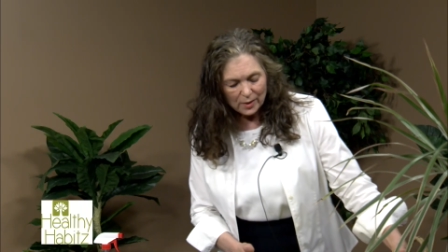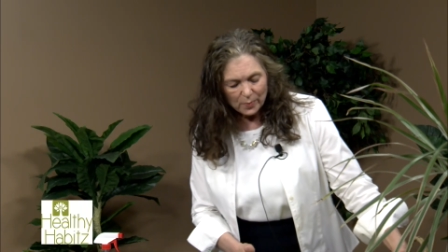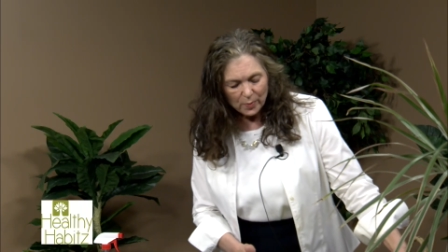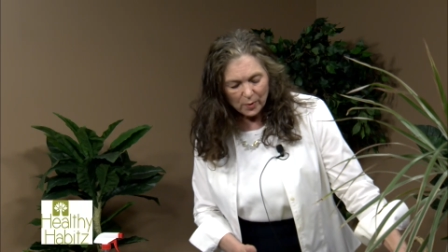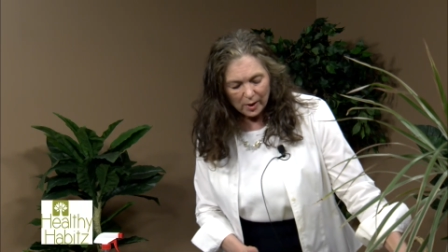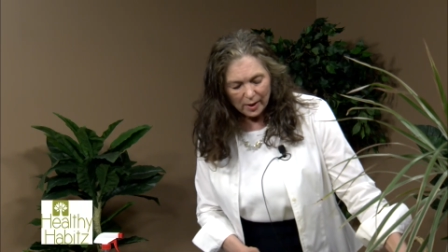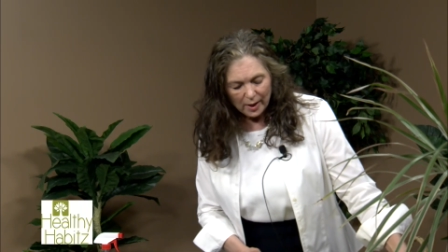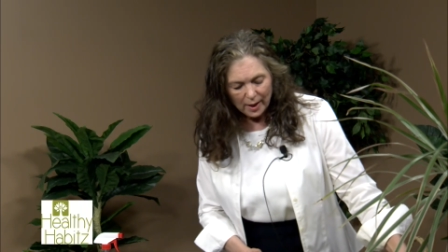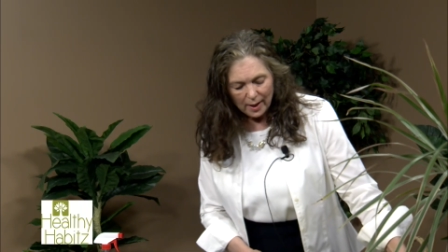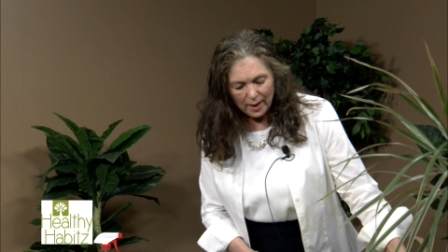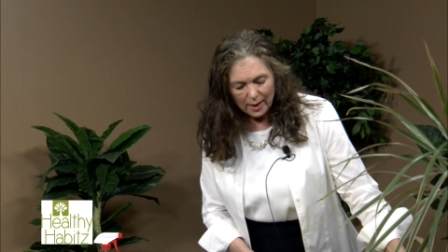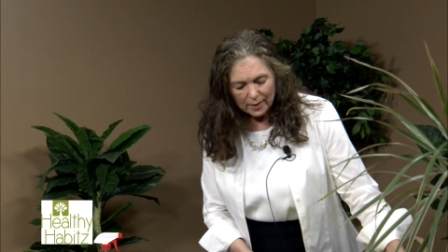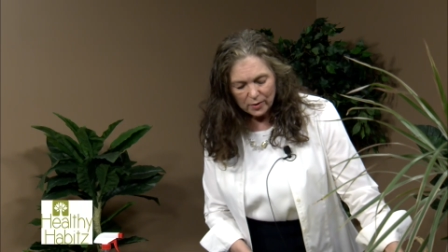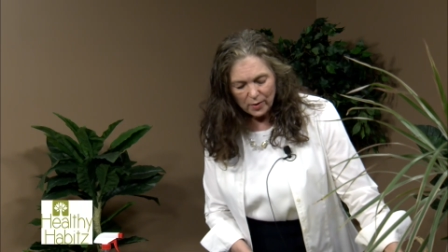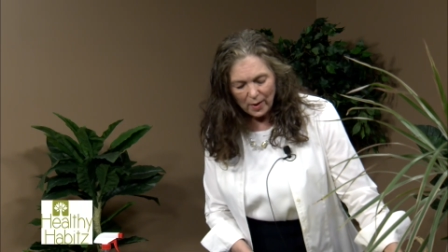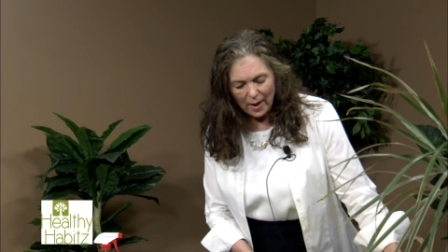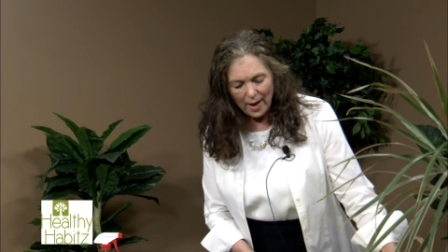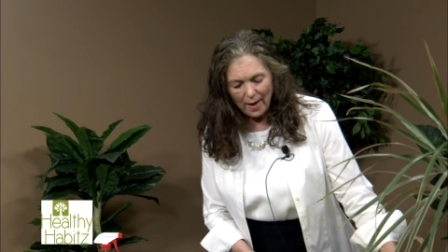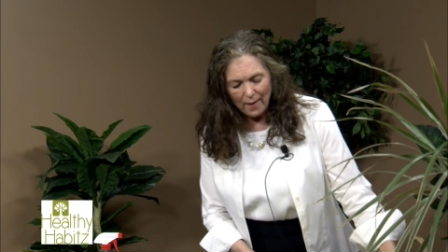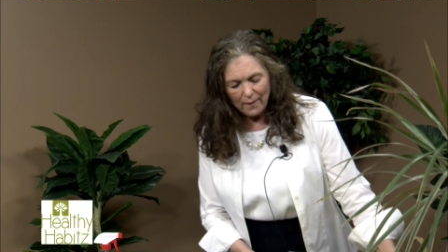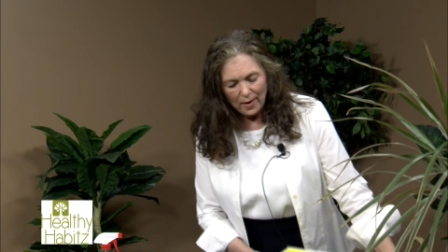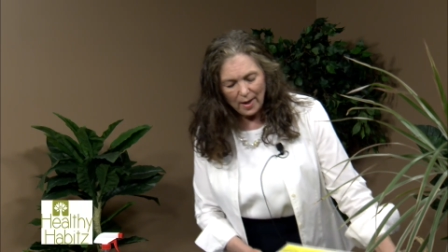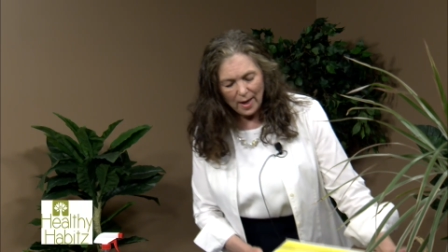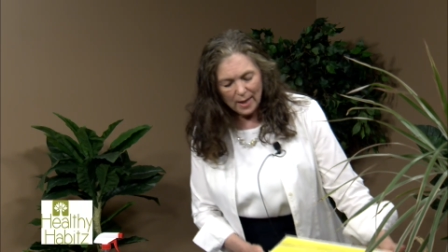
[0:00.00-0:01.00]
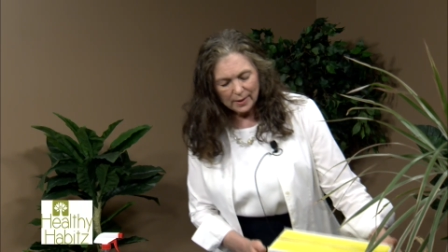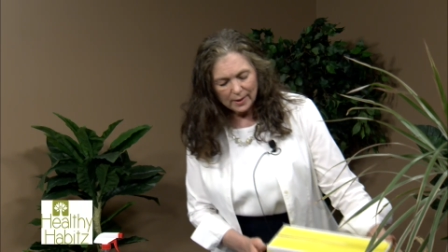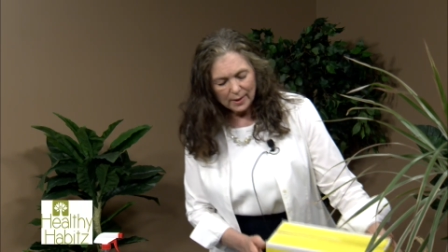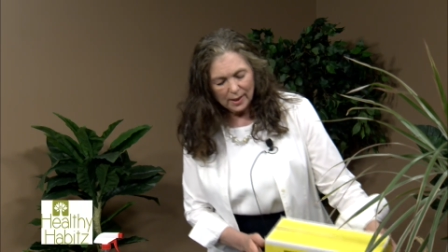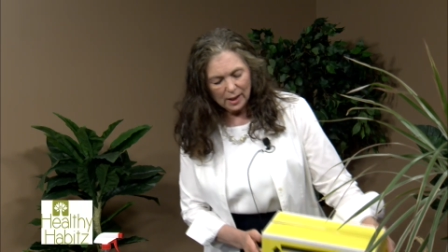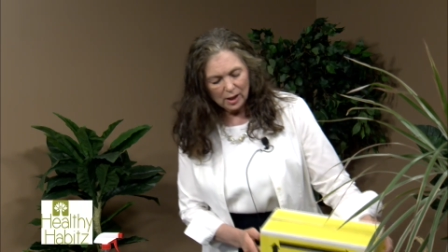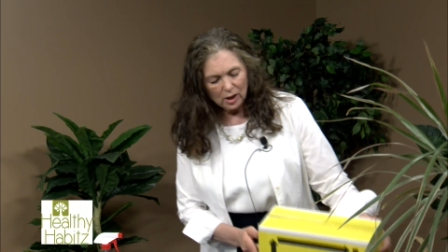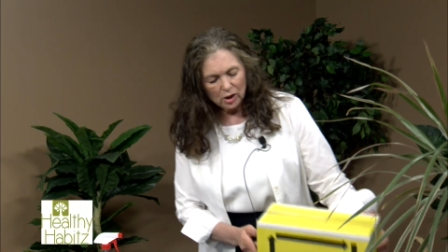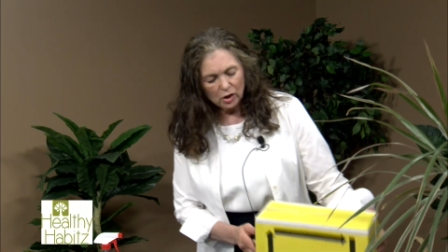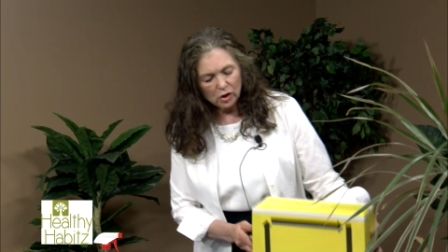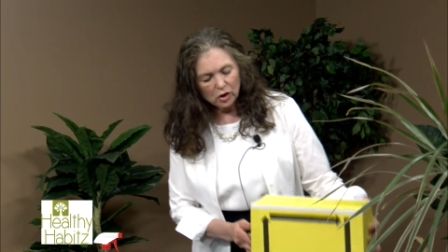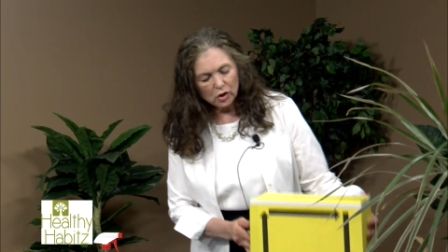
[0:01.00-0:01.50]
breathing, so I have as an
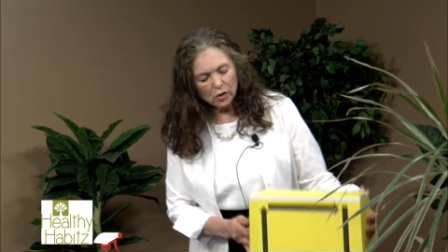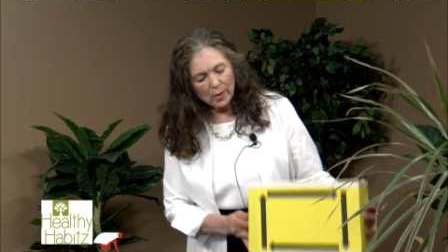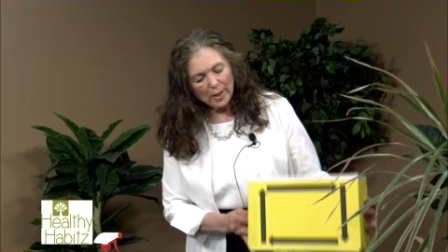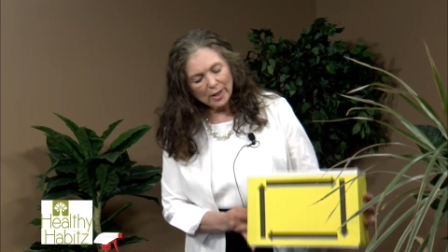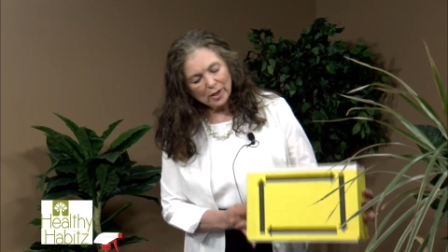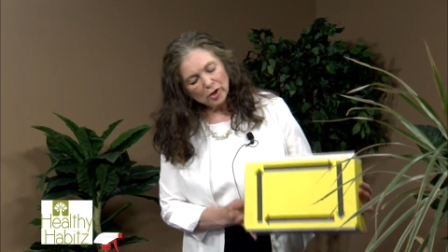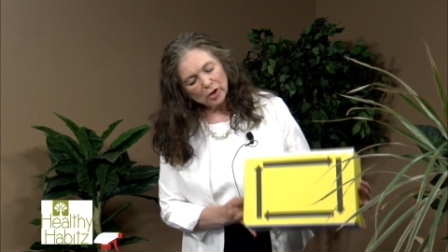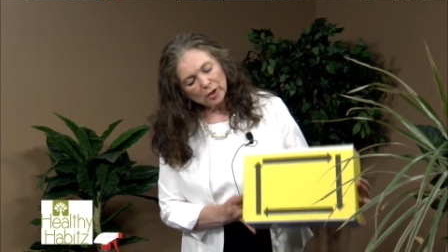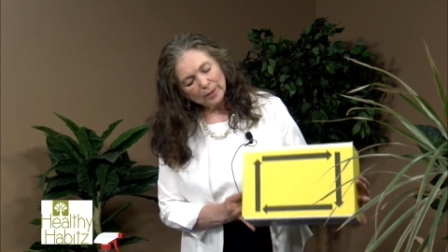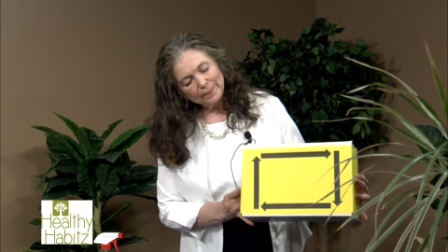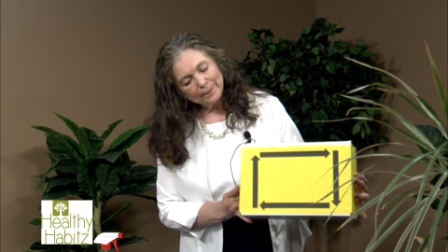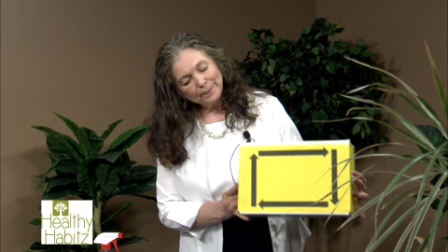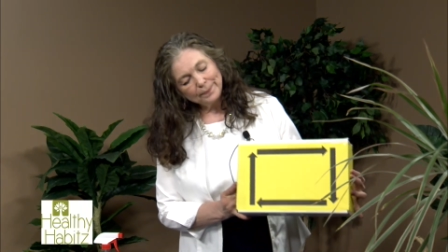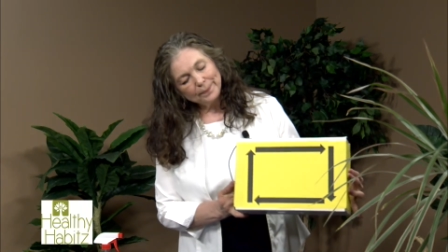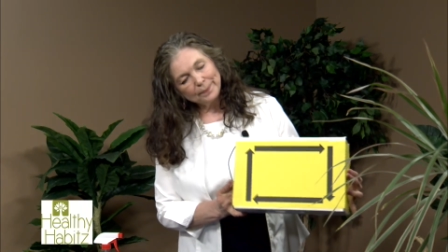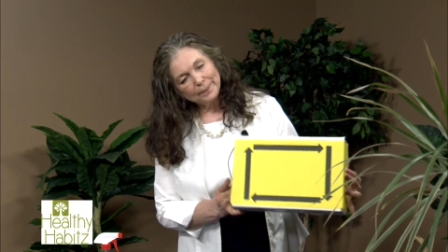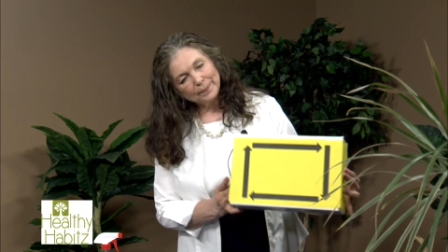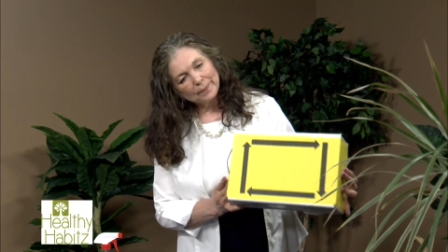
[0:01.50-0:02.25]
illustration,